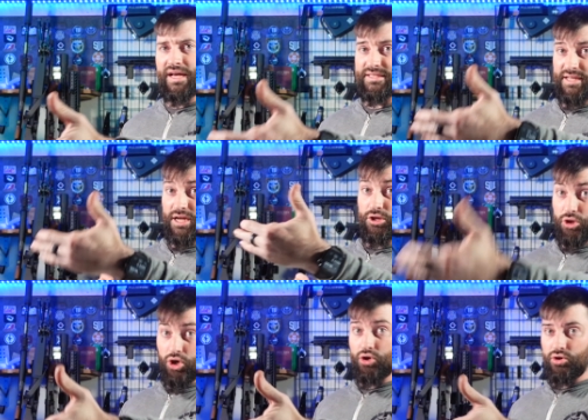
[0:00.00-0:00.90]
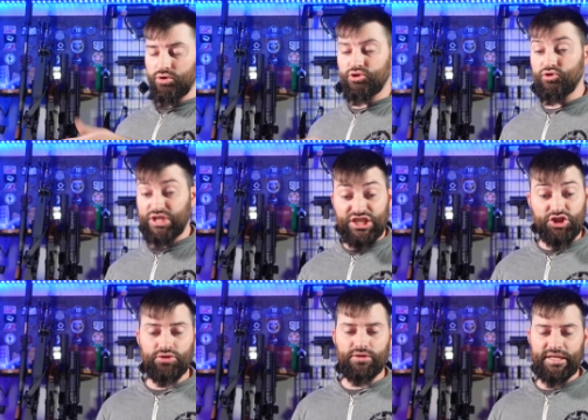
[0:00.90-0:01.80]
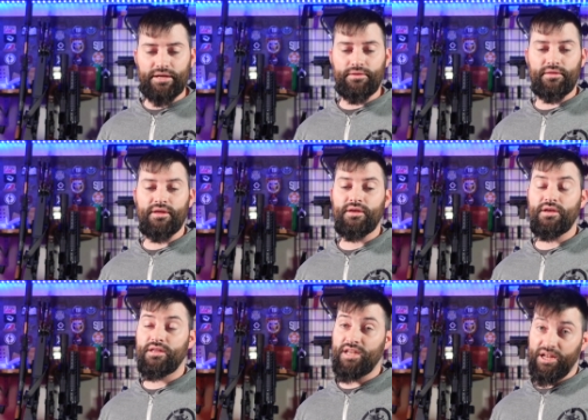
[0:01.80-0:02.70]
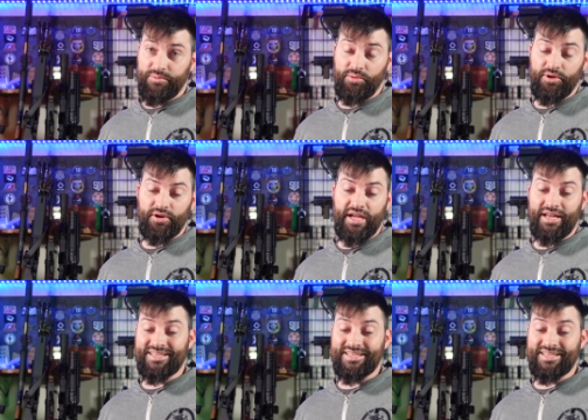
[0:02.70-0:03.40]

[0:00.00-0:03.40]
as like a longer traditional length 9mm can.